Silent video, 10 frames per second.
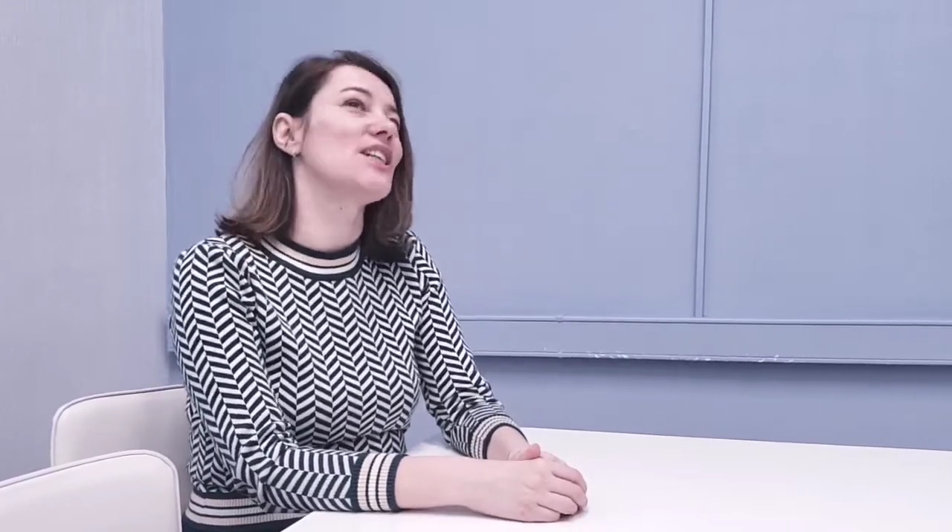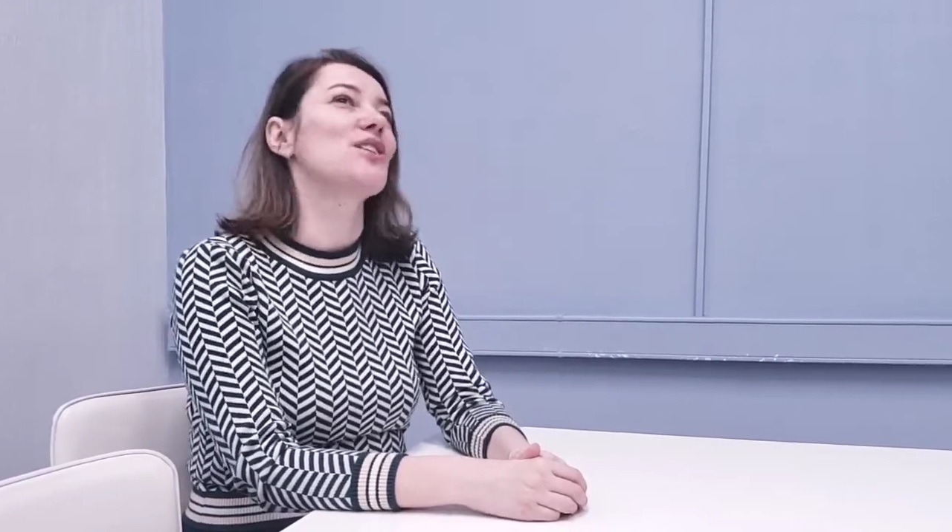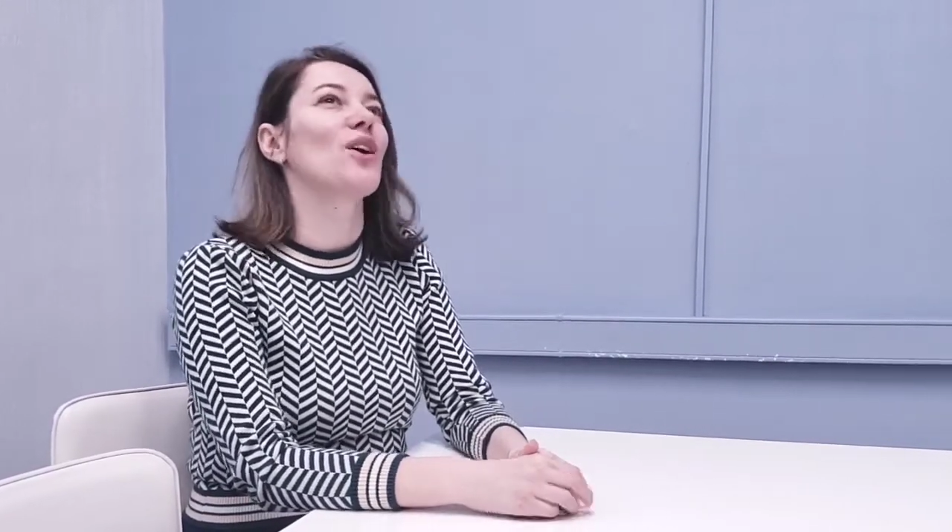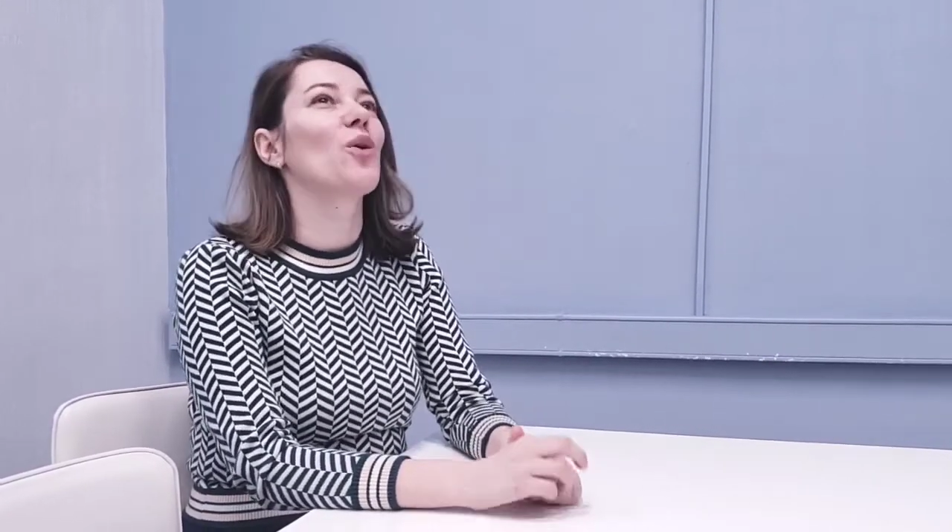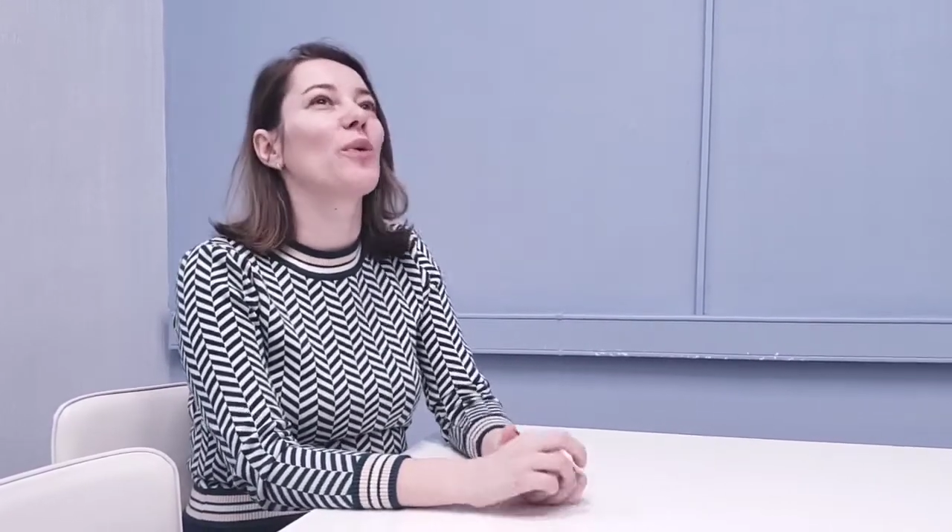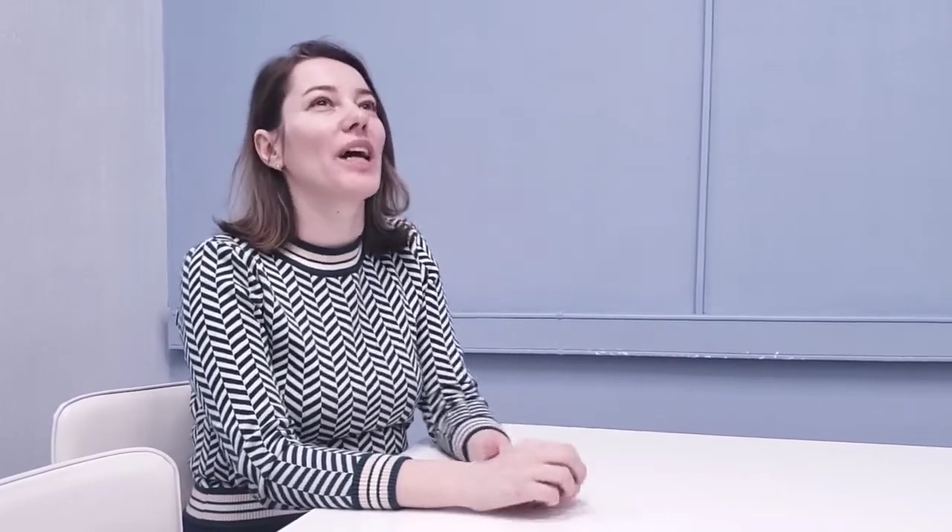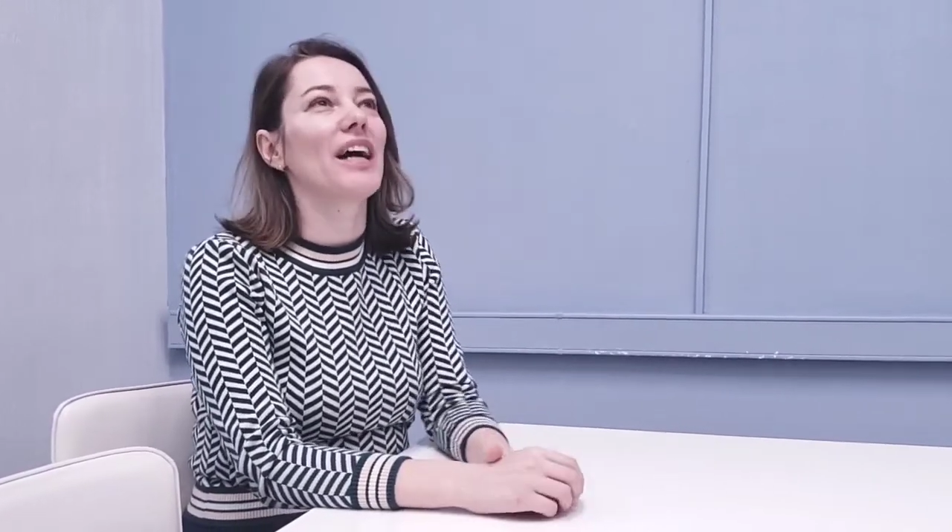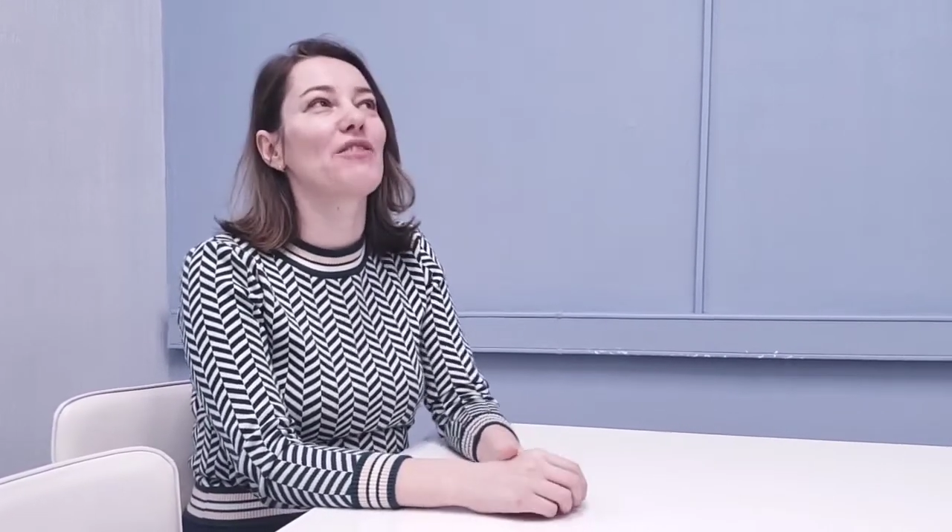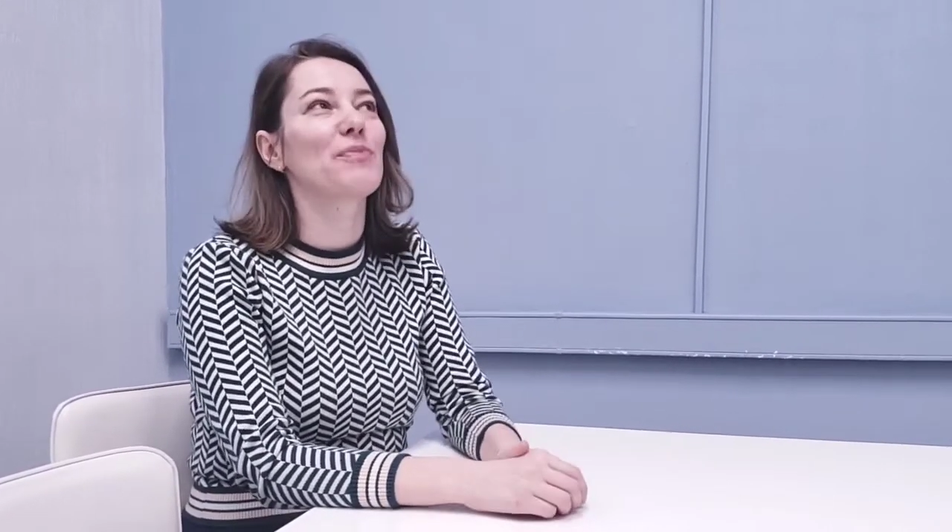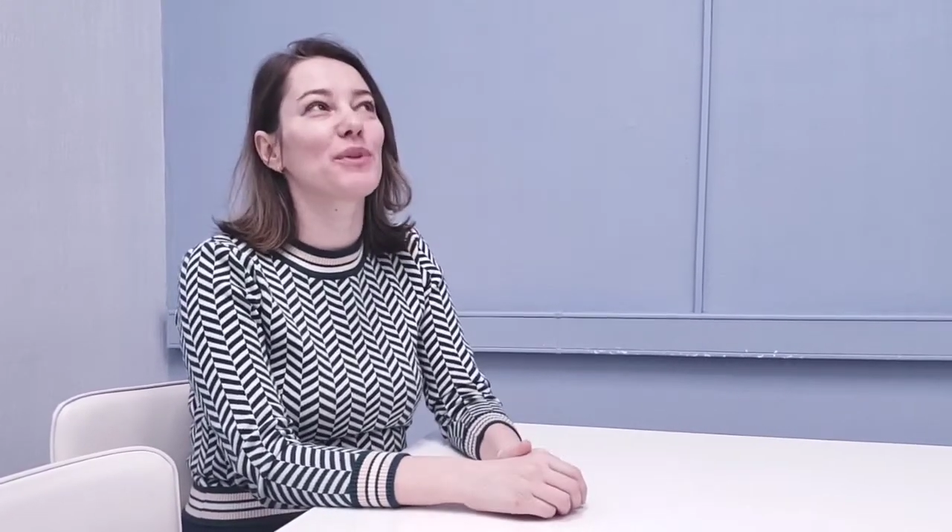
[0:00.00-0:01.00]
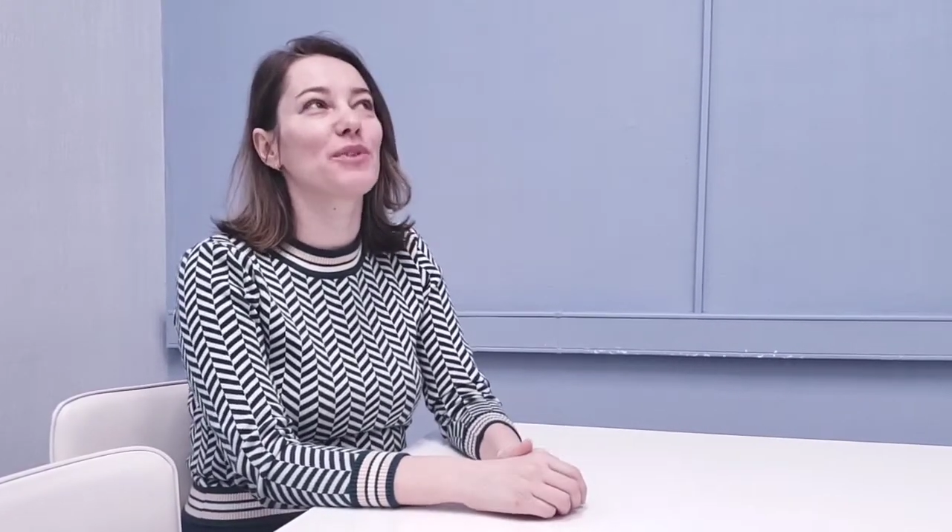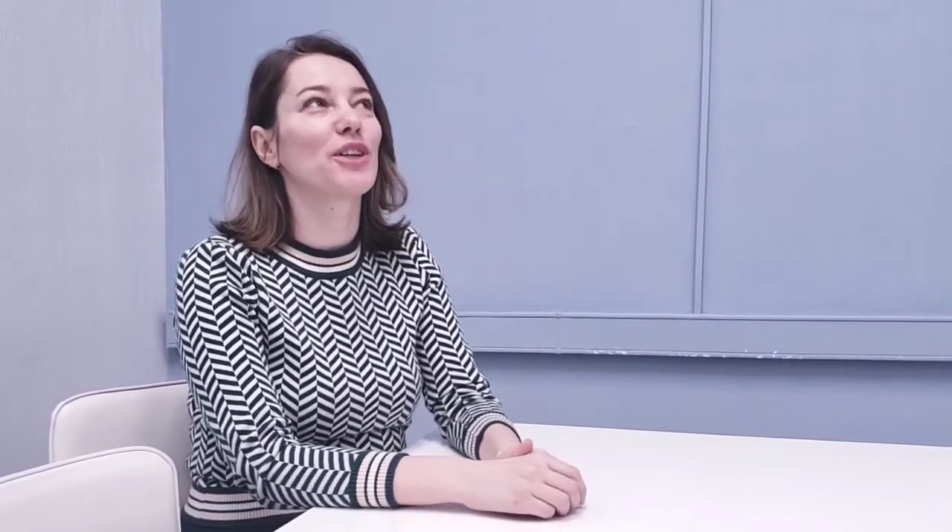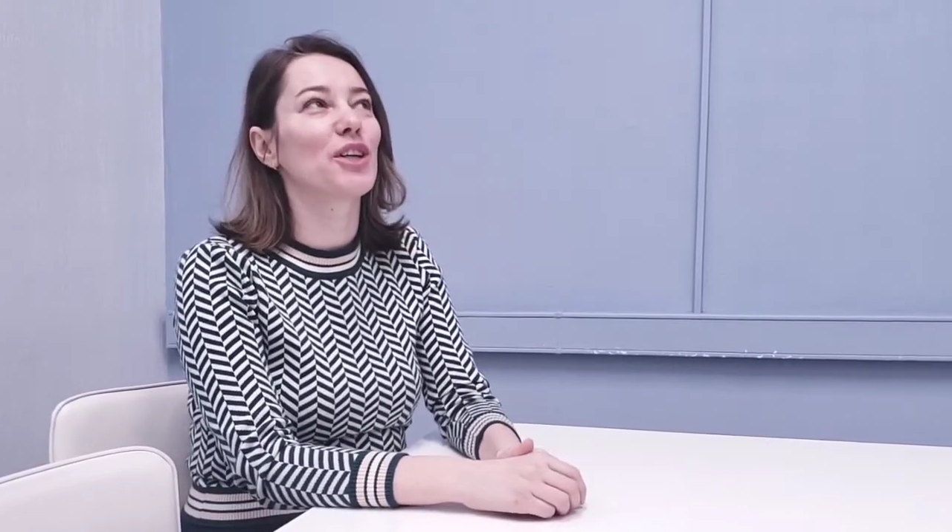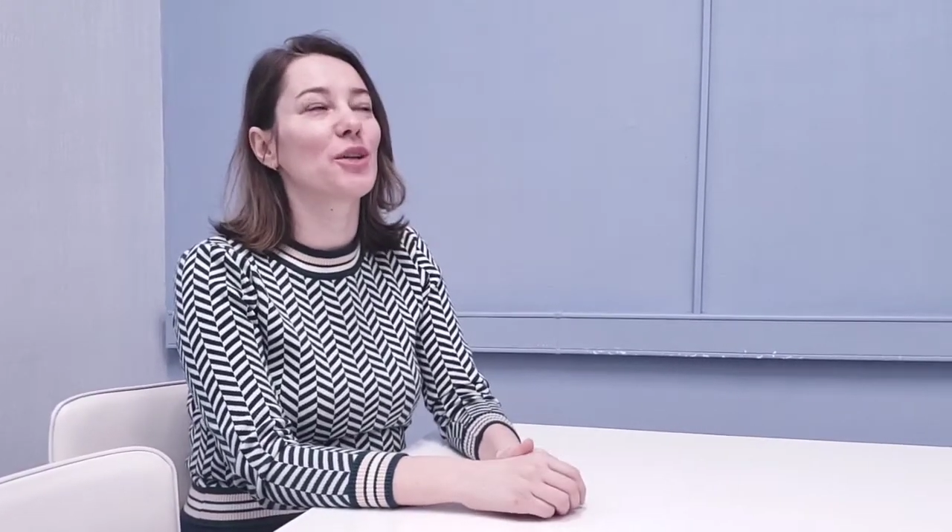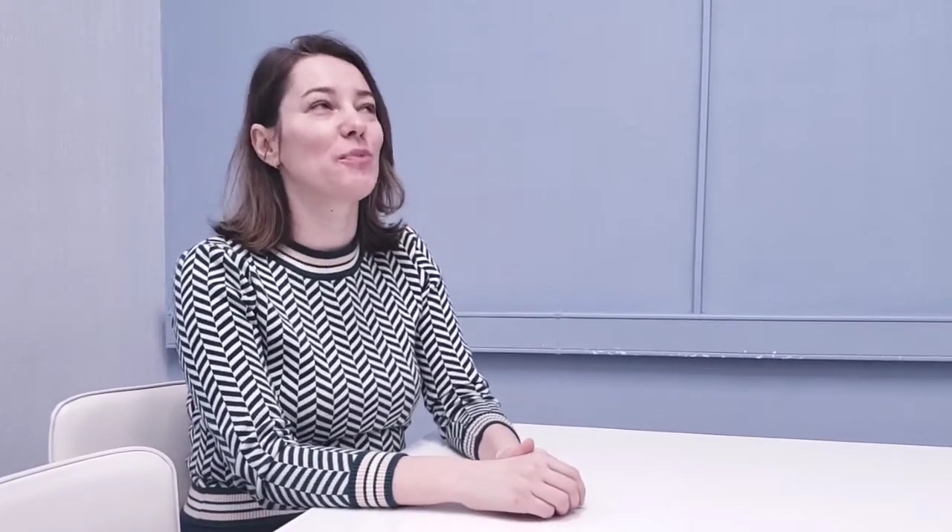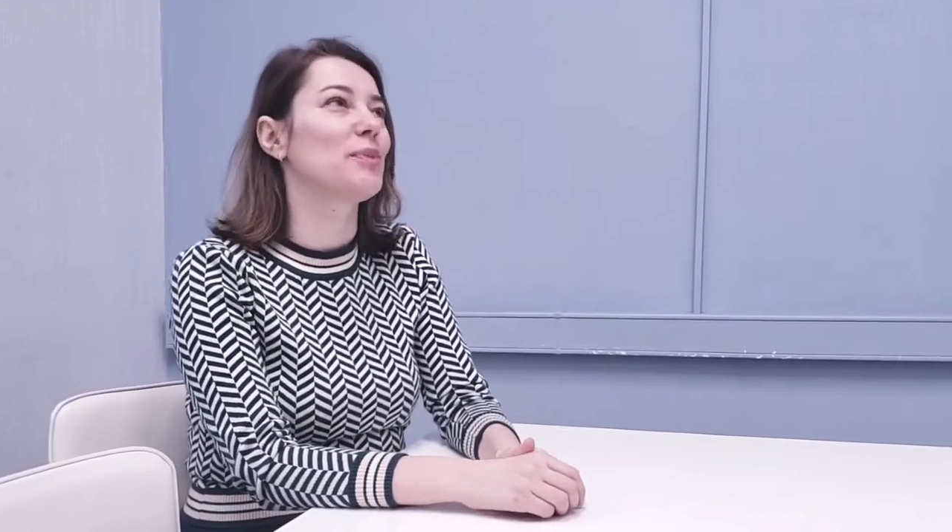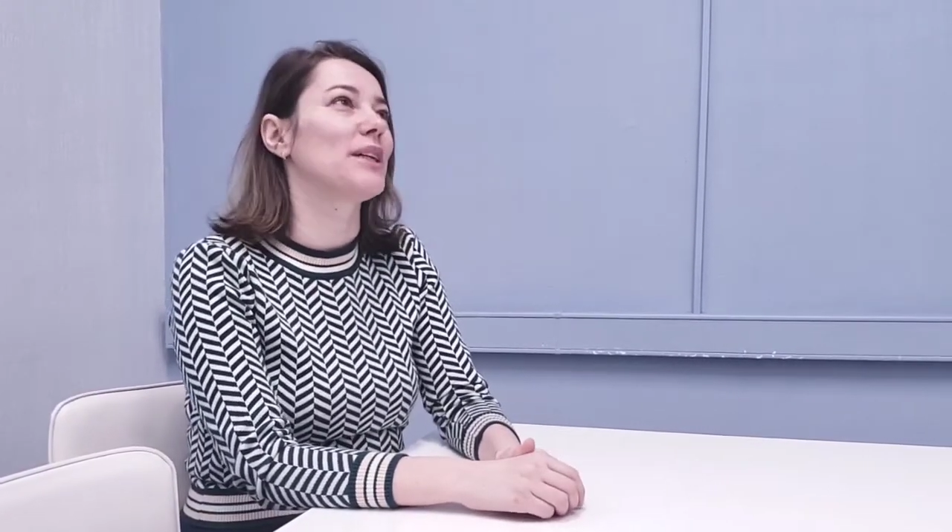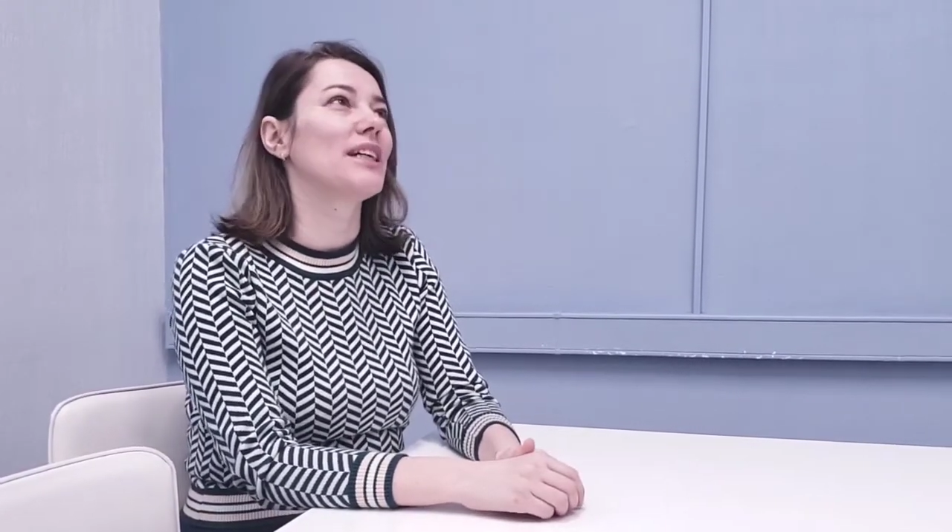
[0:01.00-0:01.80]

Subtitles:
So we have proverb,